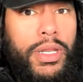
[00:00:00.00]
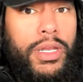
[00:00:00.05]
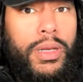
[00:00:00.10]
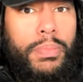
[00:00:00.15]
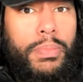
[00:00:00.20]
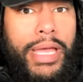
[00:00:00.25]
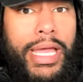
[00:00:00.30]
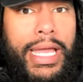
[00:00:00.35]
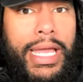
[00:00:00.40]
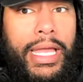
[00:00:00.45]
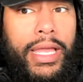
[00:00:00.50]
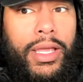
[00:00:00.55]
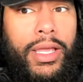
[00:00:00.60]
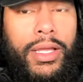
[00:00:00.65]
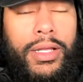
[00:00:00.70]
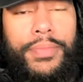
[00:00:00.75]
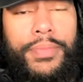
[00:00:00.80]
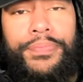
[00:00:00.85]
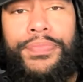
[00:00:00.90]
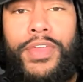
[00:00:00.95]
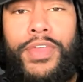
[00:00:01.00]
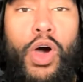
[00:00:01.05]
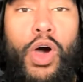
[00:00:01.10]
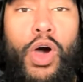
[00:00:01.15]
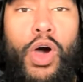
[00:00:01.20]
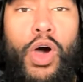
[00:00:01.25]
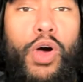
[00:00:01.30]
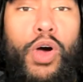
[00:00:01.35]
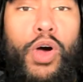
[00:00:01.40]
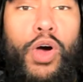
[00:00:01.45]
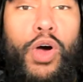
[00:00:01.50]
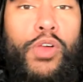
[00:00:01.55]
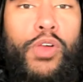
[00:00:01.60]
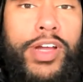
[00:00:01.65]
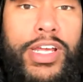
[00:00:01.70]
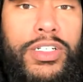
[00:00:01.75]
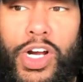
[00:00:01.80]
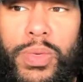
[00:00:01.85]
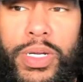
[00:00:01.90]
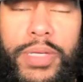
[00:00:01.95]
the bag? Over here in
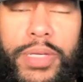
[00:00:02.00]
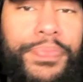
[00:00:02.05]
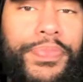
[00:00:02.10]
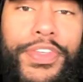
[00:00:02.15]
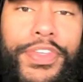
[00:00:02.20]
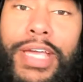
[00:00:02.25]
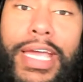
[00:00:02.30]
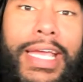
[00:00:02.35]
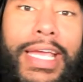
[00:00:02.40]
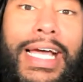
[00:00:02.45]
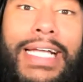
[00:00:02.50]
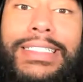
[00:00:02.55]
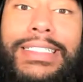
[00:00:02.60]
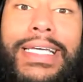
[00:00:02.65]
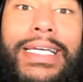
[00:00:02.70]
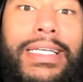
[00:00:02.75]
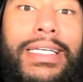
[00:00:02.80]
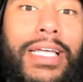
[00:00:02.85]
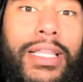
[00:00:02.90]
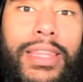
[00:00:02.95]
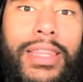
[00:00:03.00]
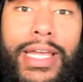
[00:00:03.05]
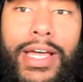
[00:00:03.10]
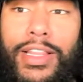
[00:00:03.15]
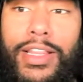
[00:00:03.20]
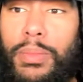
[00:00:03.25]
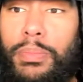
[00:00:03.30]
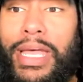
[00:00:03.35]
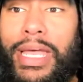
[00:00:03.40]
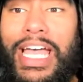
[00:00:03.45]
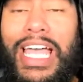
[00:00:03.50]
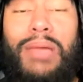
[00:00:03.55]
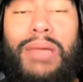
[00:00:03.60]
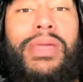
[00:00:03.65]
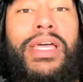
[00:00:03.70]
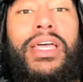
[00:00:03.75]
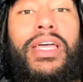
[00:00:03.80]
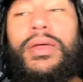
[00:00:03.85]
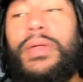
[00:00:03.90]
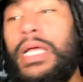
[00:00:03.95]
Germany, you ain't got to take nothing out the
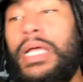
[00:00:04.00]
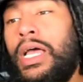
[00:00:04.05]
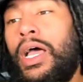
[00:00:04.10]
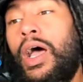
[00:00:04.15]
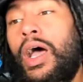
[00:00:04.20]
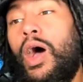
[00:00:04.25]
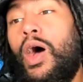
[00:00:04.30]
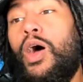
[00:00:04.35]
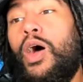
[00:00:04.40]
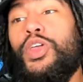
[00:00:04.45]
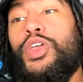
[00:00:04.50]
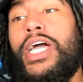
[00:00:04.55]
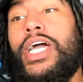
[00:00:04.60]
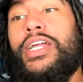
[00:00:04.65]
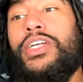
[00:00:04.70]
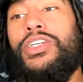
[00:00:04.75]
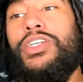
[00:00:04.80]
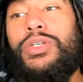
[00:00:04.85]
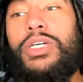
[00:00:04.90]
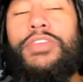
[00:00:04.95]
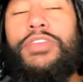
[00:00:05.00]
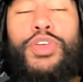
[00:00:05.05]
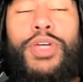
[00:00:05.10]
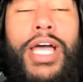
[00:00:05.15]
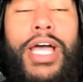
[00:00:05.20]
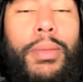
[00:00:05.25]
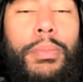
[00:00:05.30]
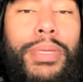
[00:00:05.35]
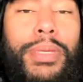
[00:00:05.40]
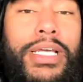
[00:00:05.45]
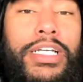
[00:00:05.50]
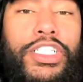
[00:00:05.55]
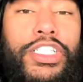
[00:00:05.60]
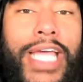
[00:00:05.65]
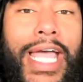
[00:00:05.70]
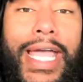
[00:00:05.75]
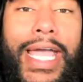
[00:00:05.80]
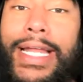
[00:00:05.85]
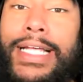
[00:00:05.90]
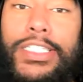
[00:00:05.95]
bag, man. All you got to do, if you got a big
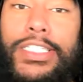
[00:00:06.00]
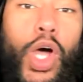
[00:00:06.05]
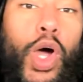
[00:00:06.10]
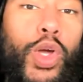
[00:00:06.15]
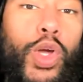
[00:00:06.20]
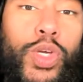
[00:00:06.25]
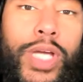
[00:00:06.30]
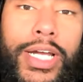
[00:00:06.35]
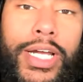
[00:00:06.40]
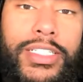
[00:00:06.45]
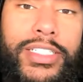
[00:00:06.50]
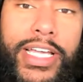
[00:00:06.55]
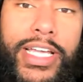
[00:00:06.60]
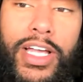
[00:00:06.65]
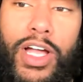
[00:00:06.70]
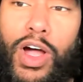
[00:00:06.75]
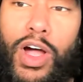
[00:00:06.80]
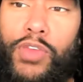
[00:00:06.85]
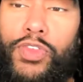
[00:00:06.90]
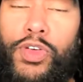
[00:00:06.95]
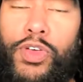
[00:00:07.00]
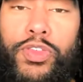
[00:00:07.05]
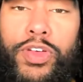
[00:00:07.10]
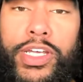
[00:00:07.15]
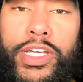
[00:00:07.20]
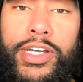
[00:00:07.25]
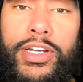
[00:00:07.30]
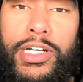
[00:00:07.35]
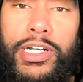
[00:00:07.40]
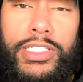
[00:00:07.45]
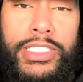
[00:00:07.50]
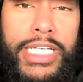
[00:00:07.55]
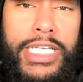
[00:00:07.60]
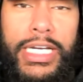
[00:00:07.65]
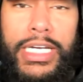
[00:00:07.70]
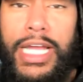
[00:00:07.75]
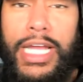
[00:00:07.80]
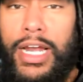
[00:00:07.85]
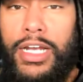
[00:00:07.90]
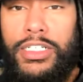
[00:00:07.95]
jacket, that's all you got to take off over here. Their
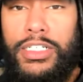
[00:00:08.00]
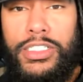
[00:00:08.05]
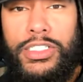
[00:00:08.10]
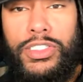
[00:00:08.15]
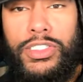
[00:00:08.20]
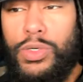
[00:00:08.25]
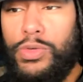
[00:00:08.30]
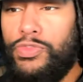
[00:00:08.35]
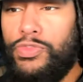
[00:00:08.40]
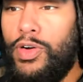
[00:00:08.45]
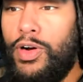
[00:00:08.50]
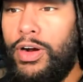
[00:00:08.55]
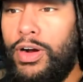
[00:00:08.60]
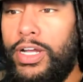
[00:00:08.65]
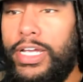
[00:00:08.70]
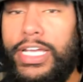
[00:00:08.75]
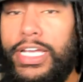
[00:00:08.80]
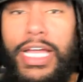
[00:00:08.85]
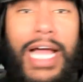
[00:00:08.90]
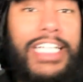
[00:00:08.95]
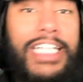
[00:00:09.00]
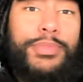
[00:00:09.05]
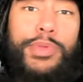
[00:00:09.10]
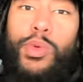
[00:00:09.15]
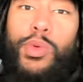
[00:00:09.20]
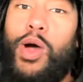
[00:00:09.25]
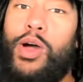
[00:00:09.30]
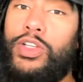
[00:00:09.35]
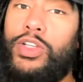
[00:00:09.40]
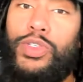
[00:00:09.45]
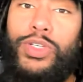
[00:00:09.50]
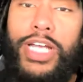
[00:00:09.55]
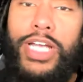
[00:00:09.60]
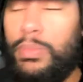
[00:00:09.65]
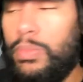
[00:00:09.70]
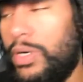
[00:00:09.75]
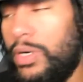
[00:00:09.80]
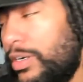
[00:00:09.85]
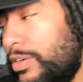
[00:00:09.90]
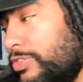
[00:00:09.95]
technology's so far ahead. I just be walking through that
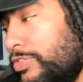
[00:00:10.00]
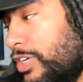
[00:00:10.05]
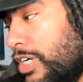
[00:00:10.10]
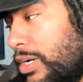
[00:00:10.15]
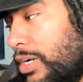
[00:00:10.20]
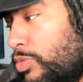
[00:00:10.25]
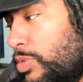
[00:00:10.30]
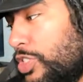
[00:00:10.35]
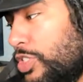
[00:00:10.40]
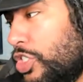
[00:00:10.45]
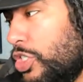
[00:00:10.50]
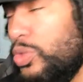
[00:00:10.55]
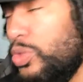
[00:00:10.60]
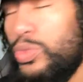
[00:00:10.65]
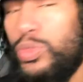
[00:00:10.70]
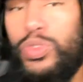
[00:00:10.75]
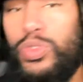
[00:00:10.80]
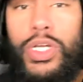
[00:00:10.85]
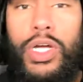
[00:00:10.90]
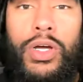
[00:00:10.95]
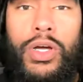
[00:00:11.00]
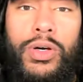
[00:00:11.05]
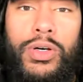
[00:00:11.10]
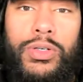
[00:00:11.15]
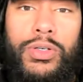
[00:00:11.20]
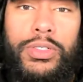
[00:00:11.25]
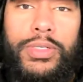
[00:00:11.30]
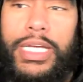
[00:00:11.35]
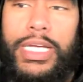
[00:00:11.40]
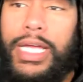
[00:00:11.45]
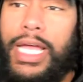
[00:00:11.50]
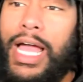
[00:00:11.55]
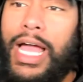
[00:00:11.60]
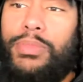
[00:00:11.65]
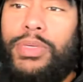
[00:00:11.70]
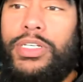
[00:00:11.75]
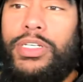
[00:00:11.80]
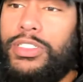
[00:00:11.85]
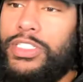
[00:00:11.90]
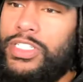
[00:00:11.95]
motherfucker with shoes on, nigga. I
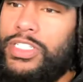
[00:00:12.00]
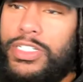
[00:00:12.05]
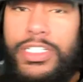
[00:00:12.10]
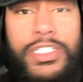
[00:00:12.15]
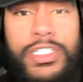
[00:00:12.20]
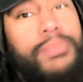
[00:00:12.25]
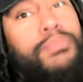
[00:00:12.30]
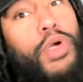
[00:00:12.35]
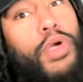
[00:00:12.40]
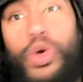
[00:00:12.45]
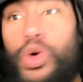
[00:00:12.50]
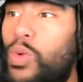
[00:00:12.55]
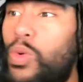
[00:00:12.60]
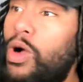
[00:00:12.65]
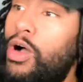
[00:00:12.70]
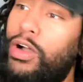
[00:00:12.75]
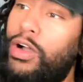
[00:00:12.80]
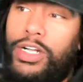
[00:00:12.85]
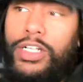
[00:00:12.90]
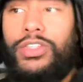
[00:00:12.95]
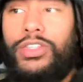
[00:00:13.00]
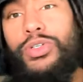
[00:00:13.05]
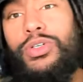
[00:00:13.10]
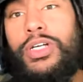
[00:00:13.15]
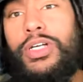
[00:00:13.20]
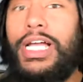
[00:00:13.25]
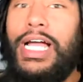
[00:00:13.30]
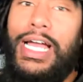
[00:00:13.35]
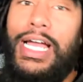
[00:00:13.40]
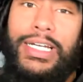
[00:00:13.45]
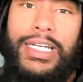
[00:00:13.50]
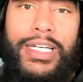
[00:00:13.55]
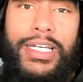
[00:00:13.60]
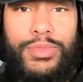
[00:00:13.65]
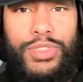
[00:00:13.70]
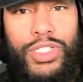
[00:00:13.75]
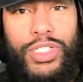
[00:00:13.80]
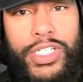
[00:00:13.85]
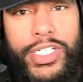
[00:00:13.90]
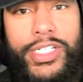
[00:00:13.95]
be moonwalking through the goddamn
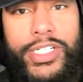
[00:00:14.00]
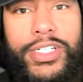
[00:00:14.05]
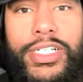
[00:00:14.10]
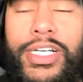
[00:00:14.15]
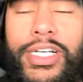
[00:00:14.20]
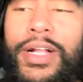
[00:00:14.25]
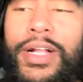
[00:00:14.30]
security.